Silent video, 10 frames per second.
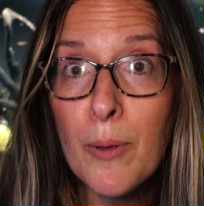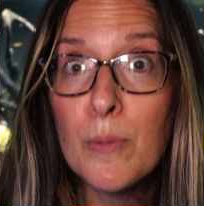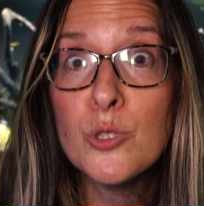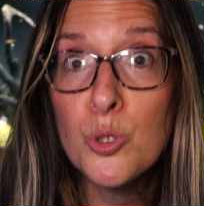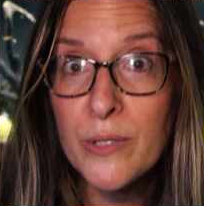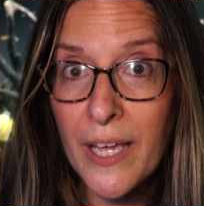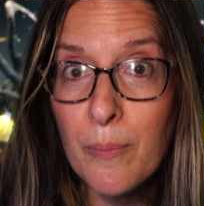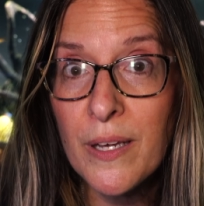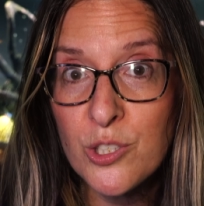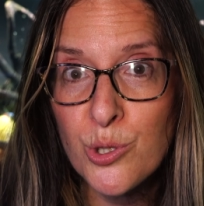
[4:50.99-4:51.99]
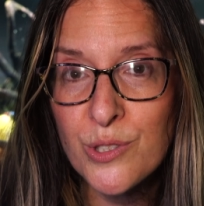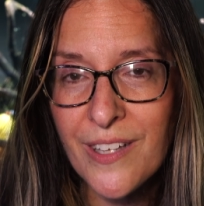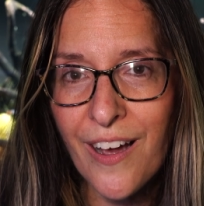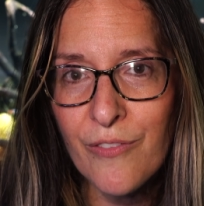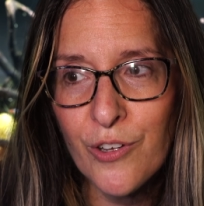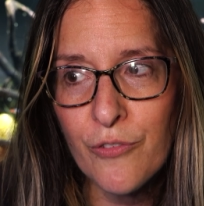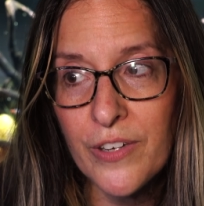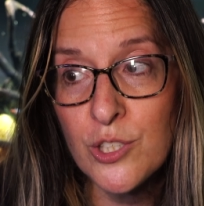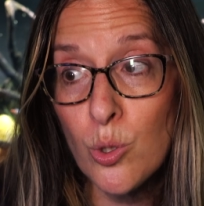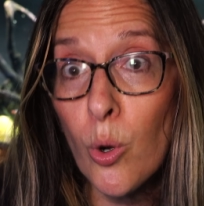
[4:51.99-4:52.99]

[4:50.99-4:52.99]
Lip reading: people do take pictures of their fish,